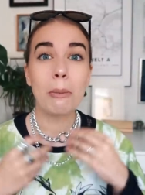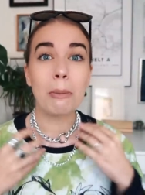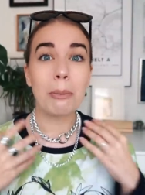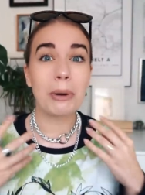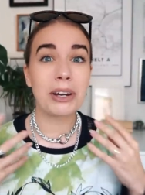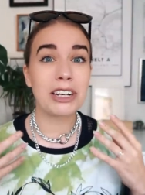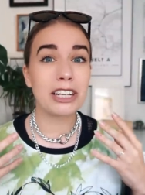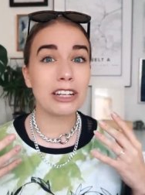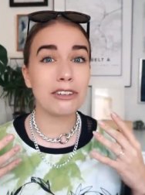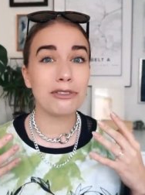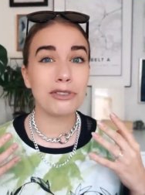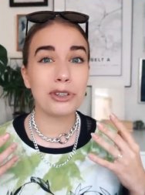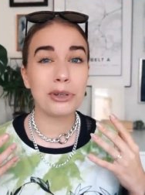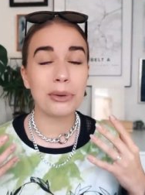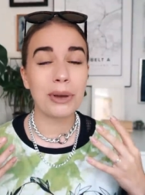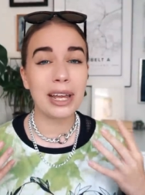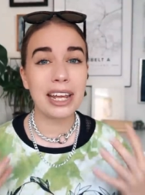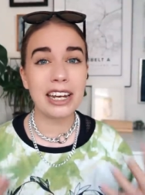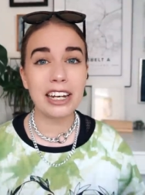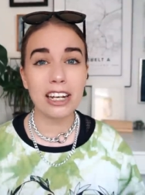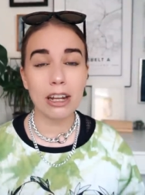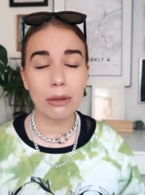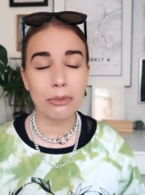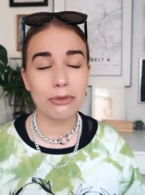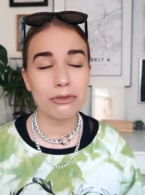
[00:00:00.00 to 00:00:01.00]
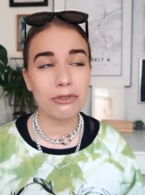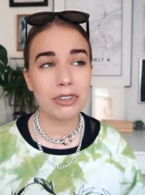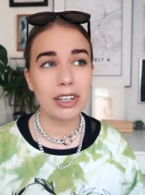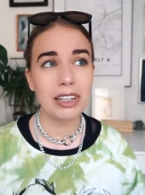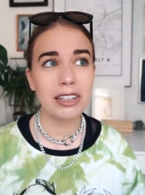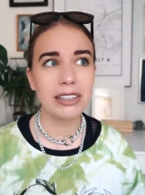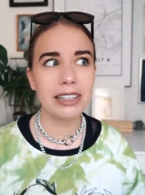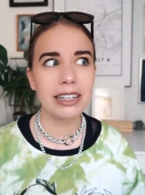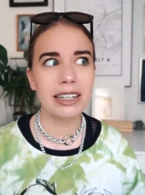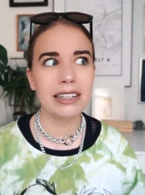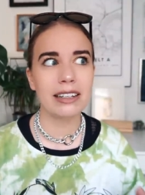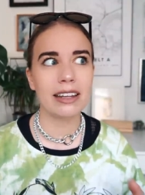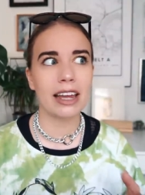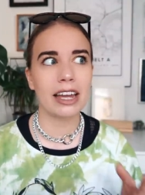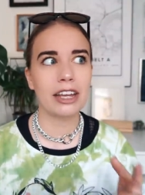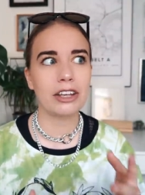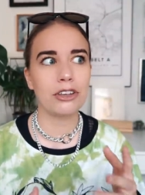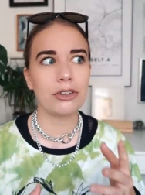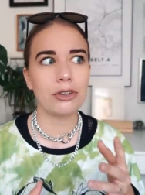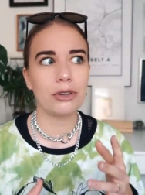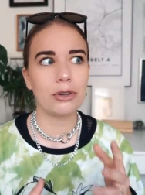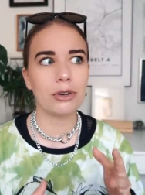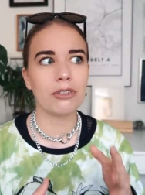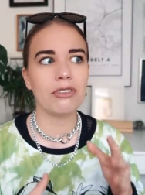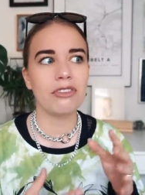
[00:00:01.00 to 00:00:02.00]
But if you end up feeling
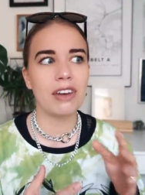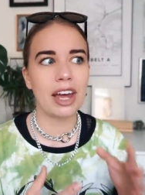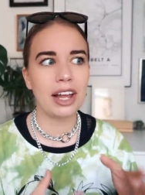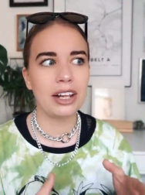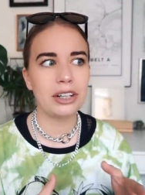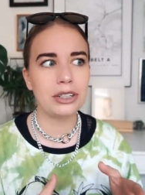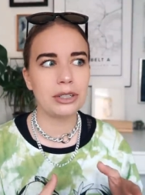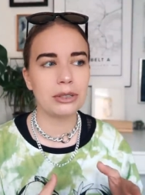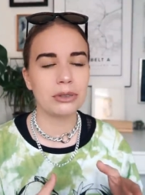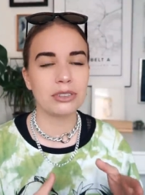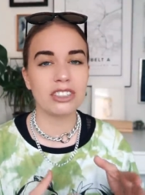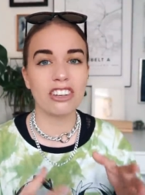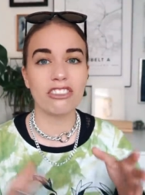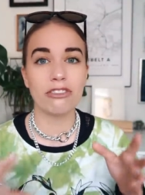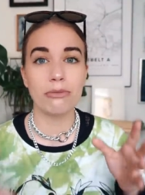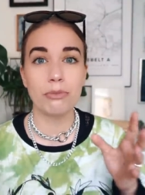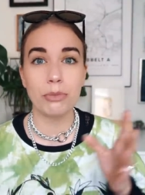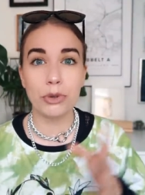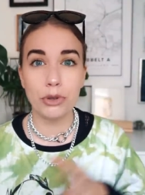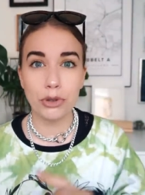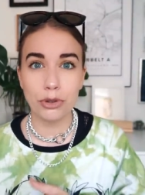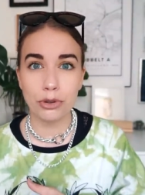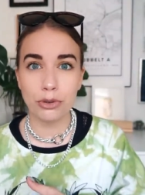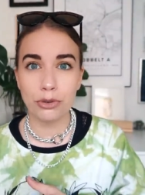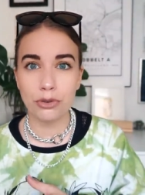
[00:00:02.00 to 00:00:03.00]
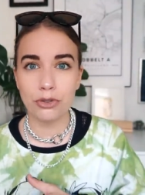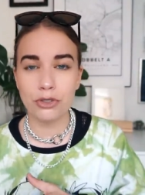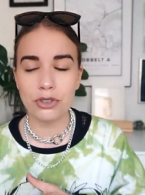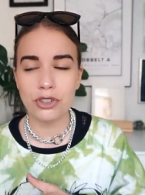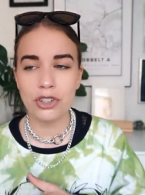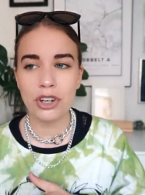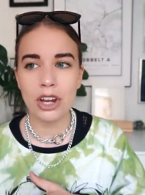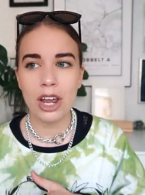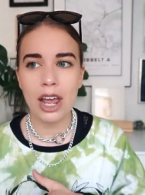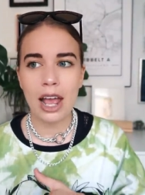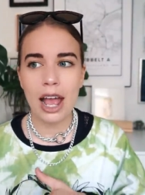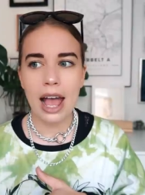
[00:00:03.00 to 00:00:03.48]
like your values have moved